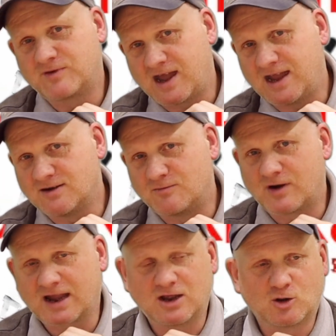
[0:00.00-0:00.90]
Cadent
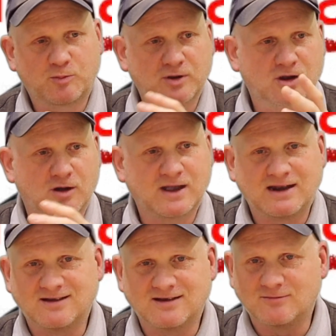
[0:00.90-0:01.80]
racking up and
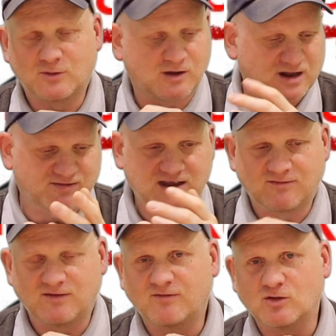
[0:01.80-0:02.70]
going, we only have to
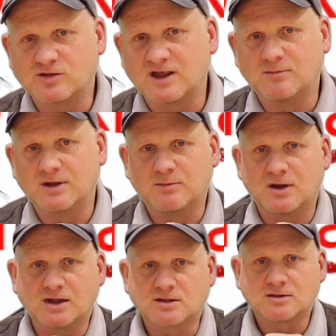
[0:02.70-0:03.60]
give you 14
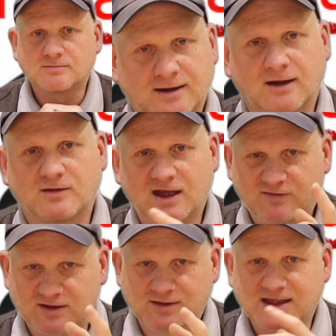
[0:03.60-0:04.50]
millibars. No, they
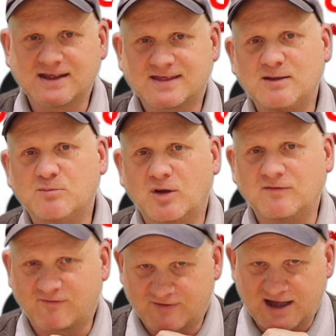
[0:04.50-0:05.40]
have to give us
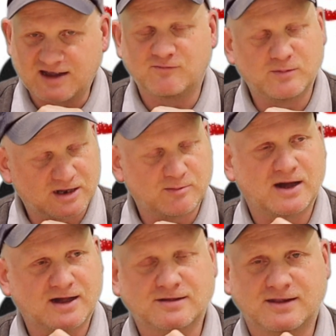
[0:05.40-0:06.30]
18.5
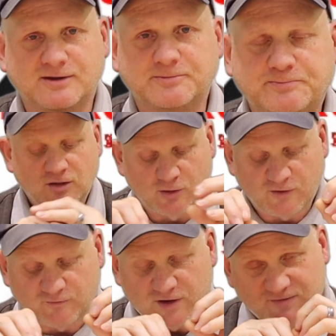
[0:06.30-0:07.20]
millibars now. So
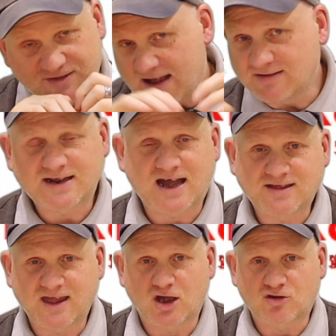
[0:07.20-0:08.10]
if we've
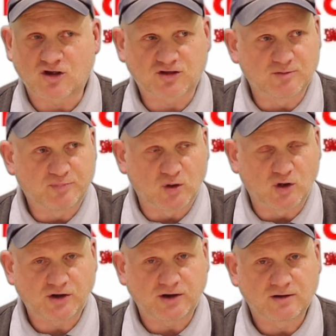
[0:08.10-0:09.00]
standardised it across the
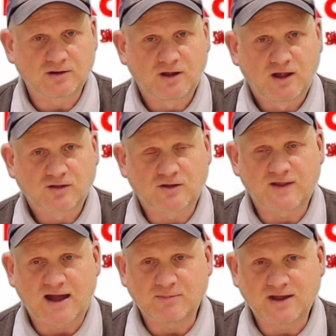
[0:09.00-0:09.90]
board, So
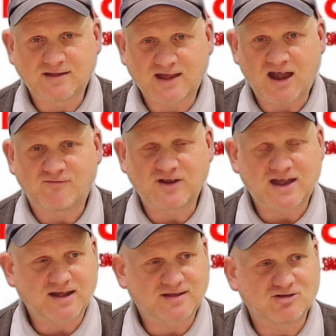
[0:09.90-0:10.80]
that means every
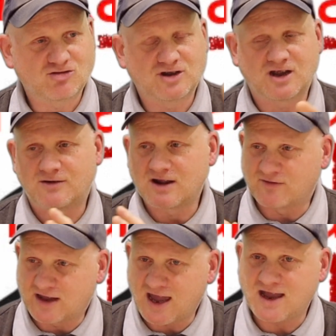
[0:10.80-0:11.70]
gas engineer and
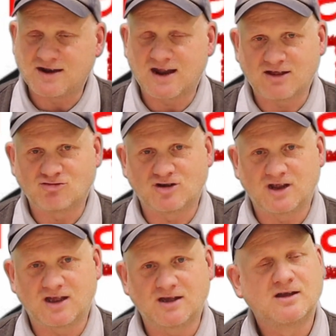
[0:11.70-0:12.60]
every cadent
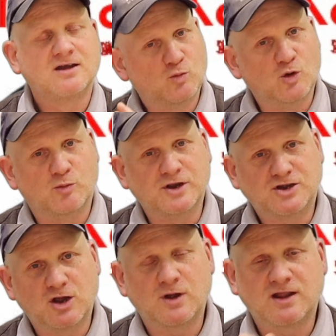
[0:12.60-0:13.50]
engineer will be
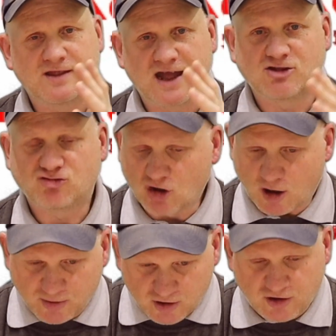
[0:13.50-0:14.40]
doing their
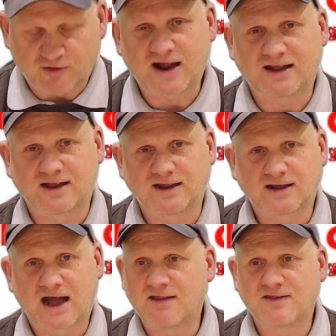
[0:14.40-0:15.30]
job correctly,
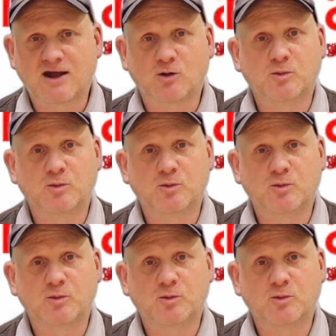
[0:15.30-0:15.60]
and there